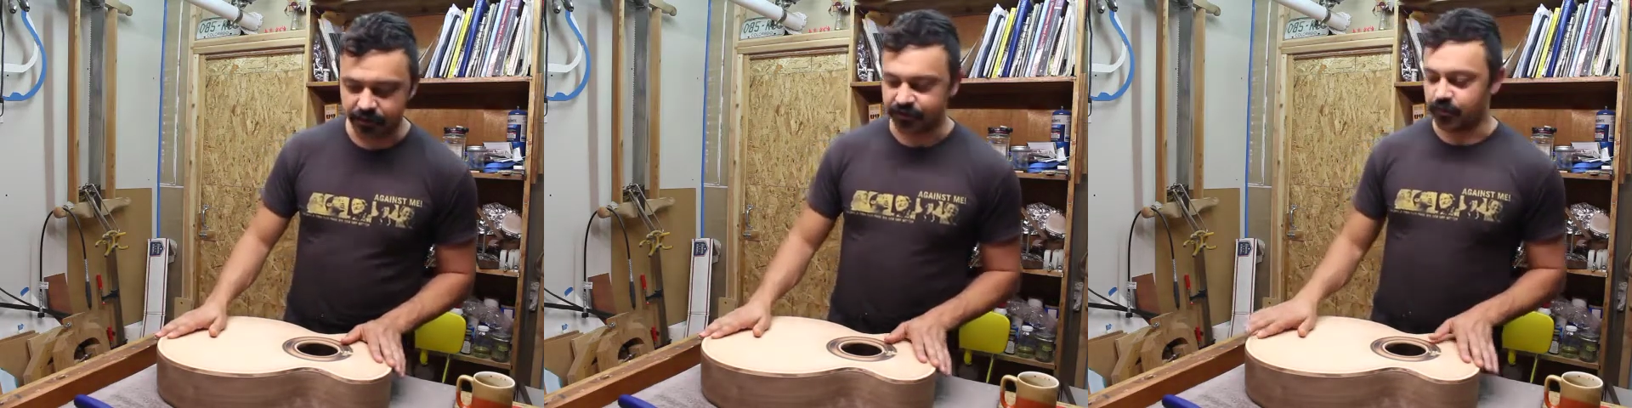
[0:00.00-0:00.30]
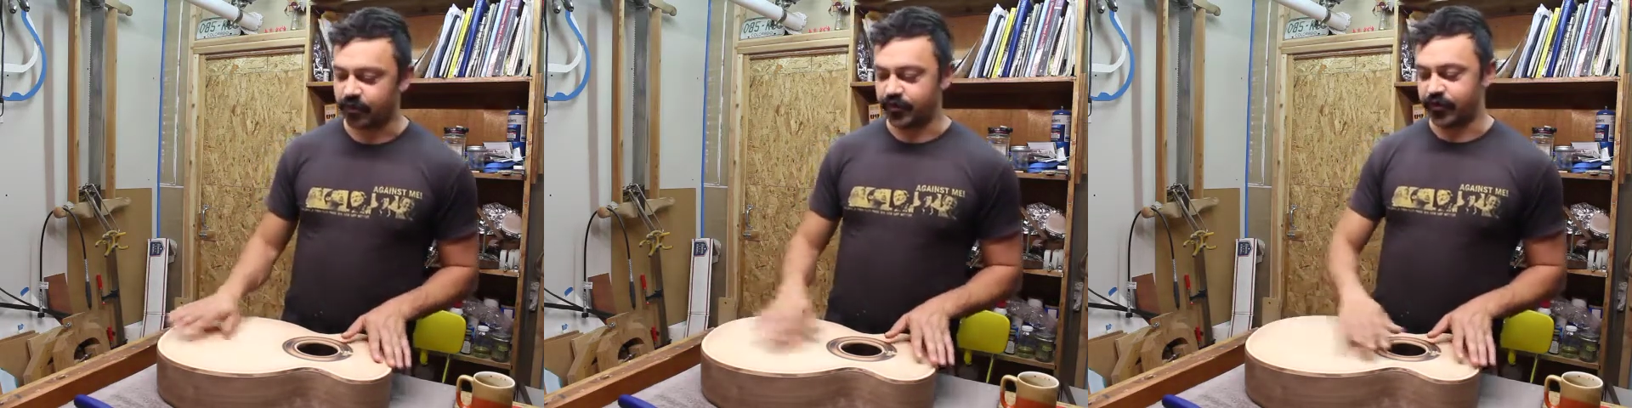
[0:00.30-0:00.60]
to
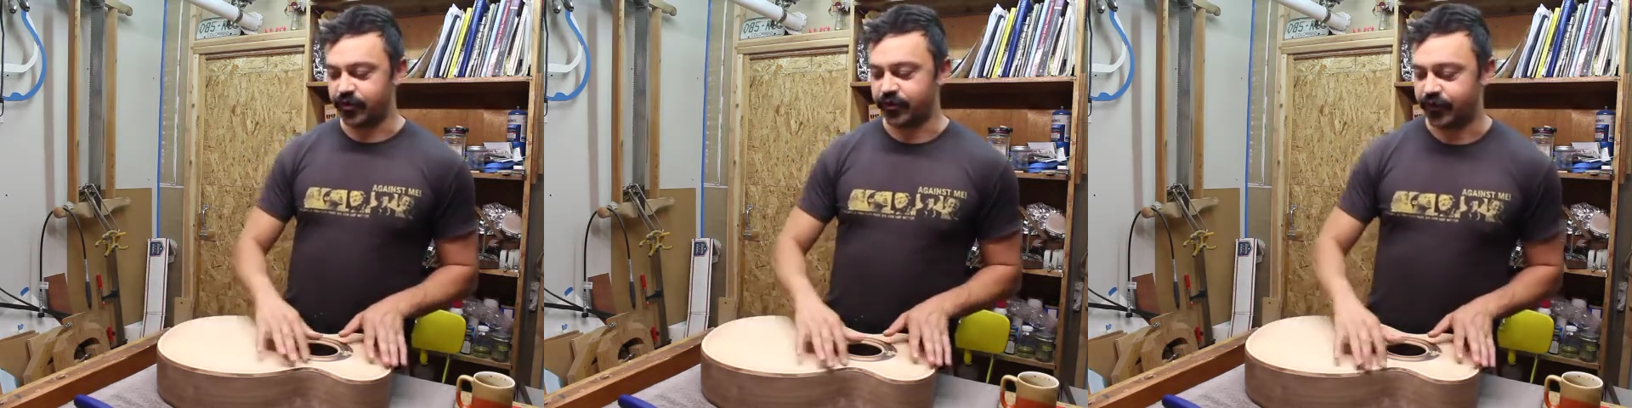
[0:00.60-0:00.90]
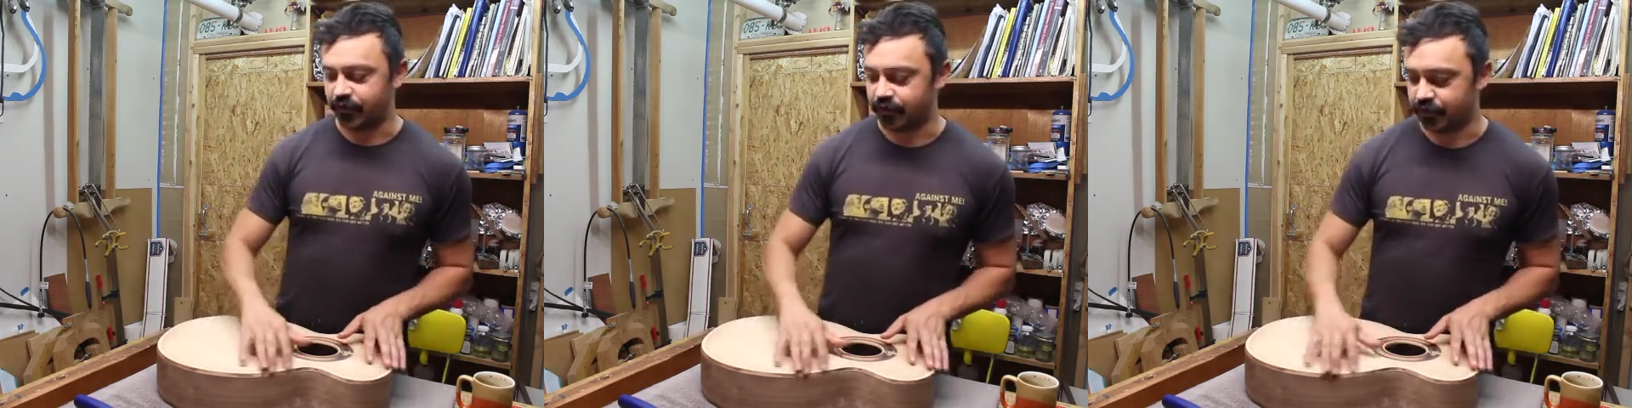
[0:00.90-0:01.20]
preserve
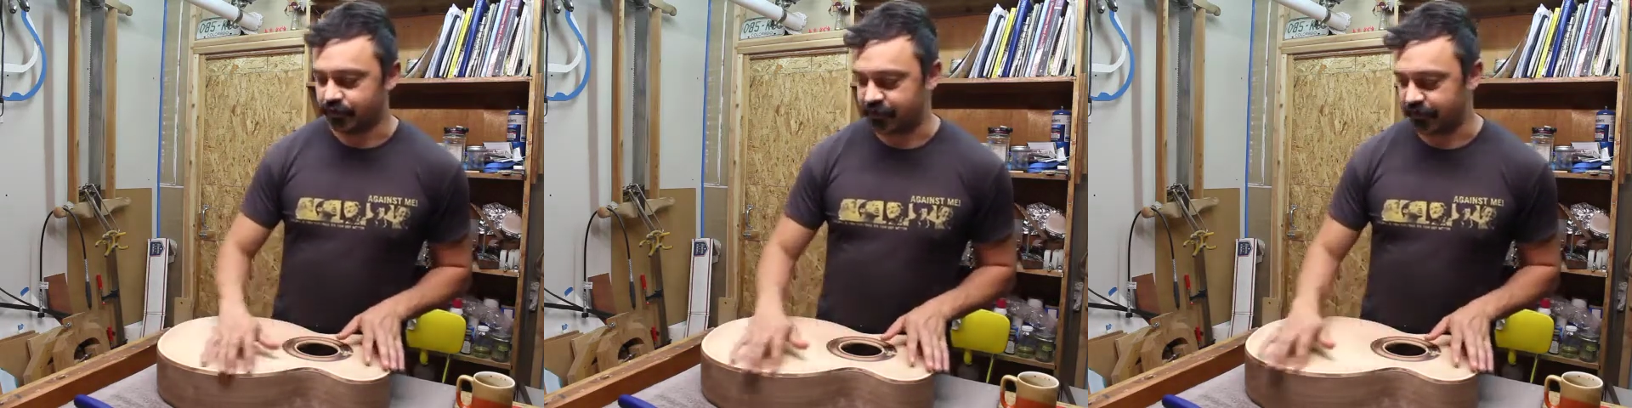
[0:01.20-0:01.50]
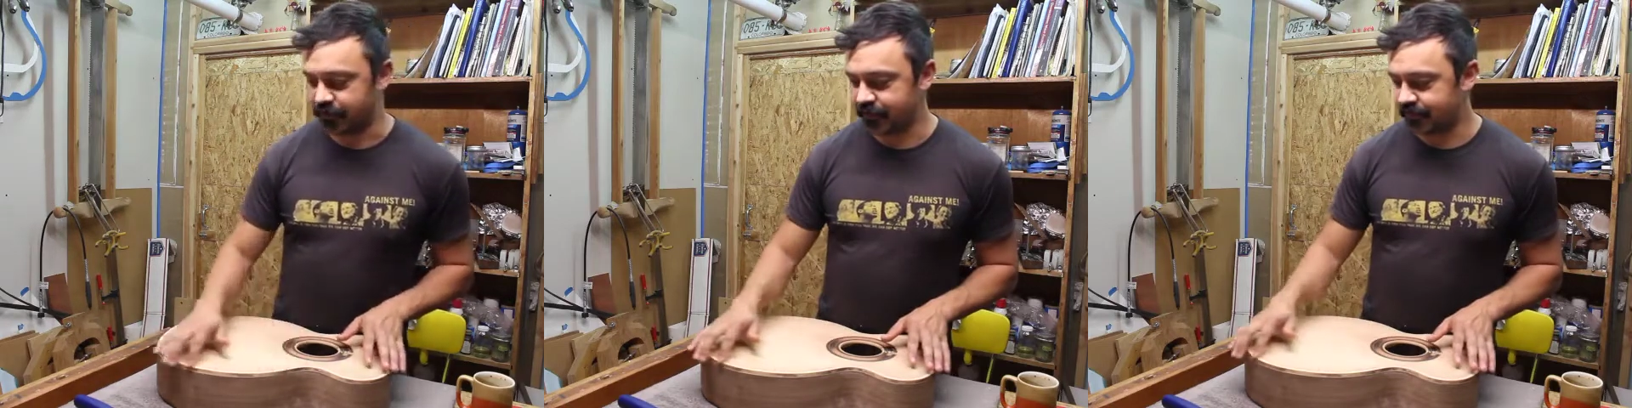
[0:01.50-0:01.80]
the glue
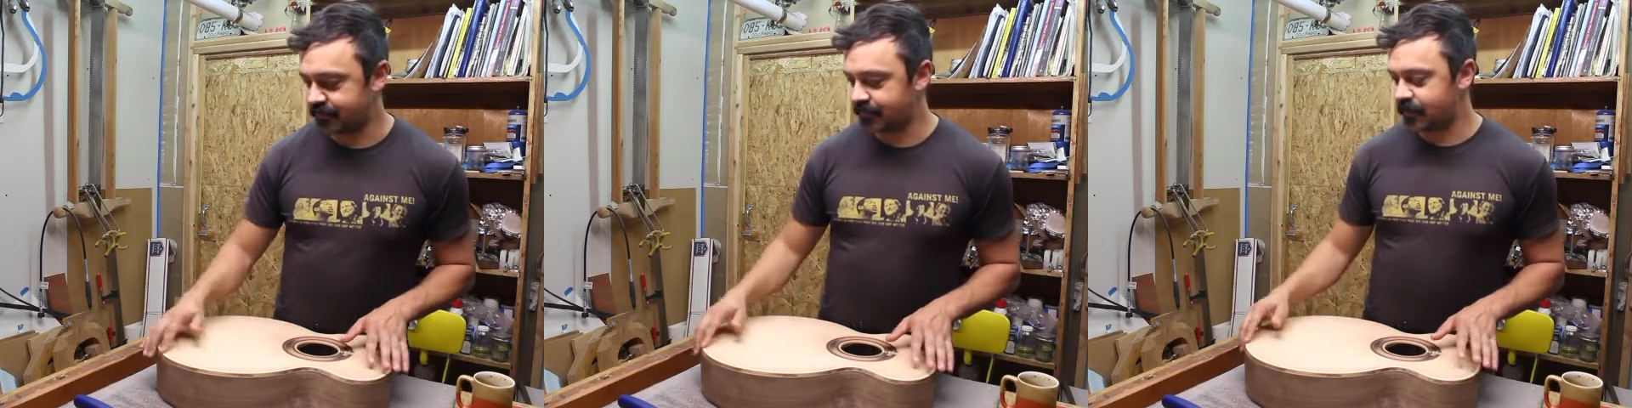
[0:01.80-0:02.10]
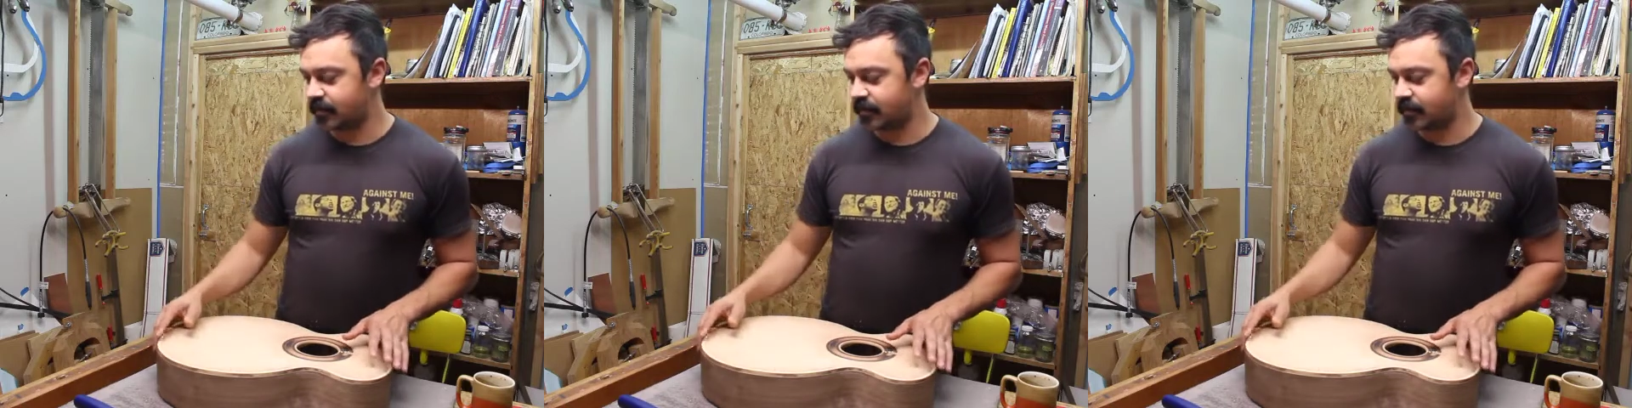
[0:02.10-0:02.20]
surface